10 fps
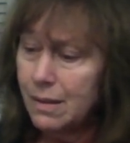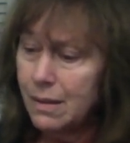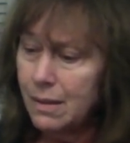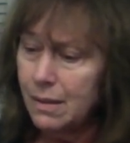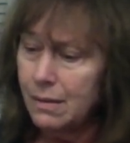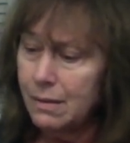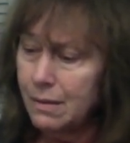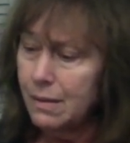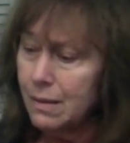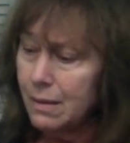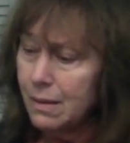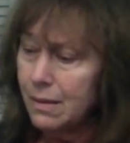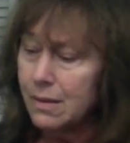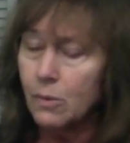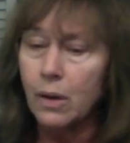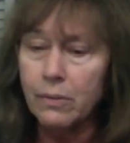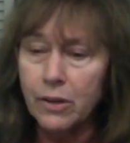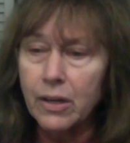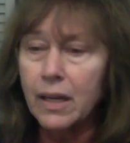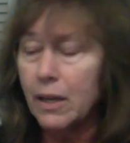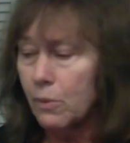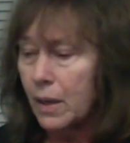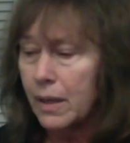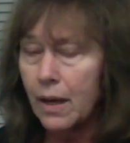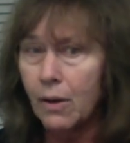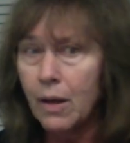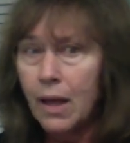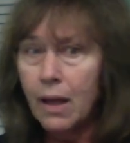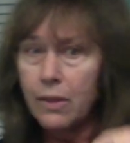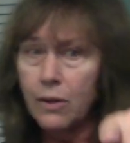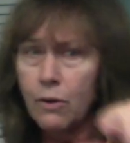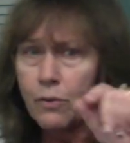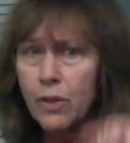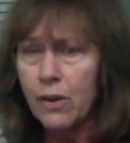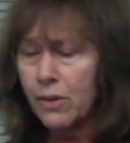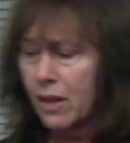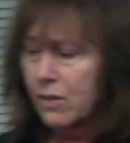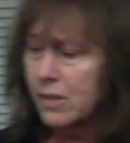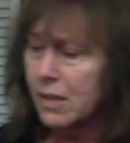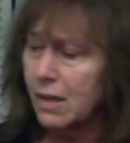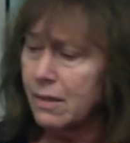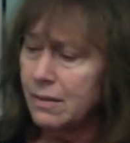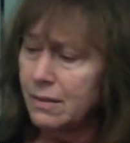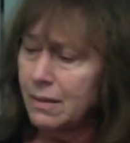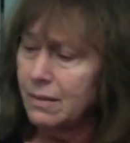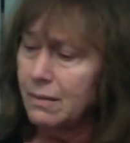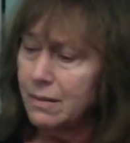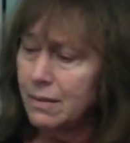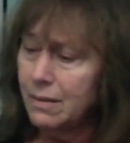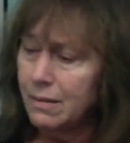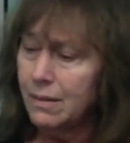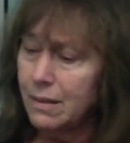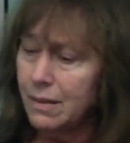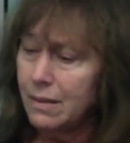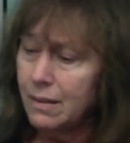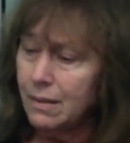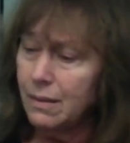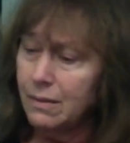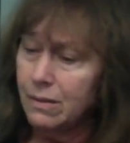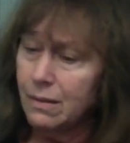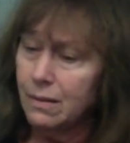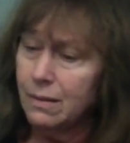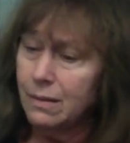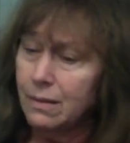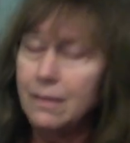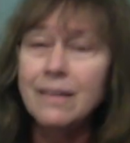Hey, where are the kids? Well, they're not here right now. They're over there on the other side. Oh, okay. Hi over there!